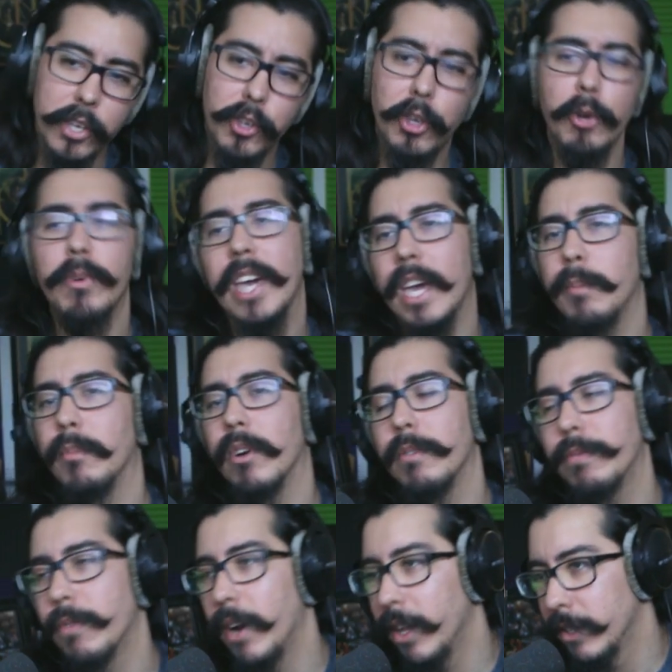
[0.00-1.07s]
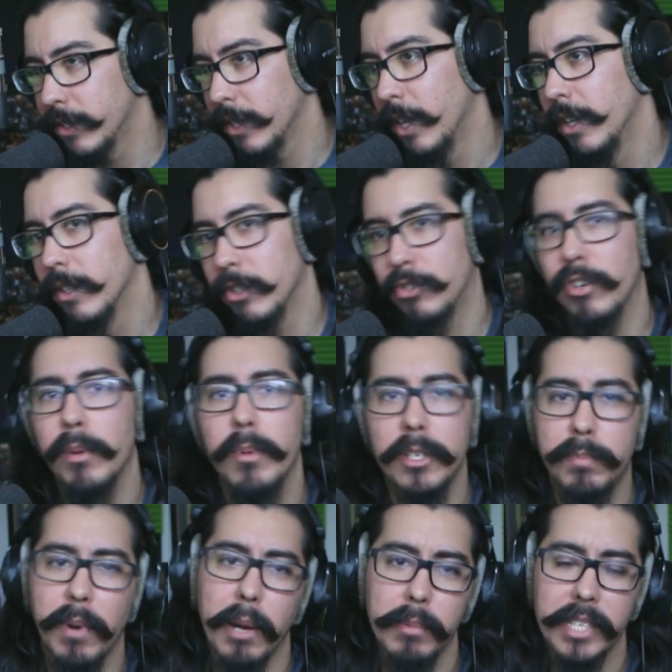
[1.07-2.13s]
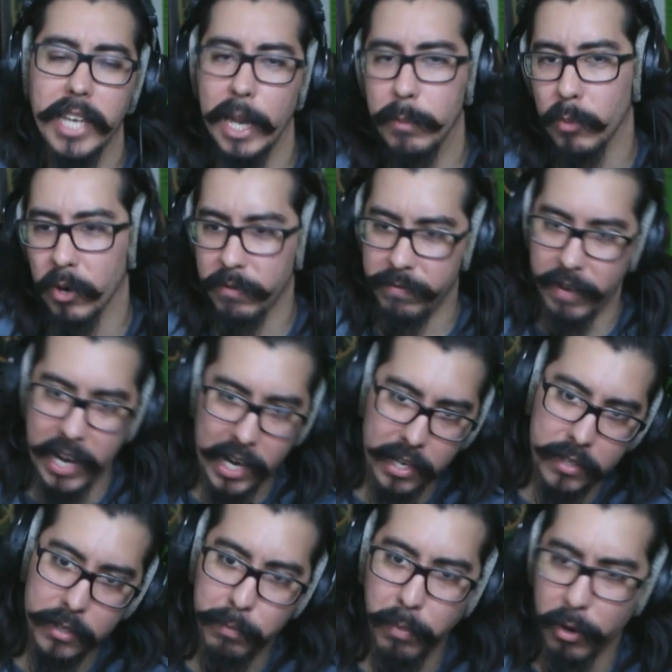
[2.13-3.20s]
You gain more friends, the streamers probably gain more fans,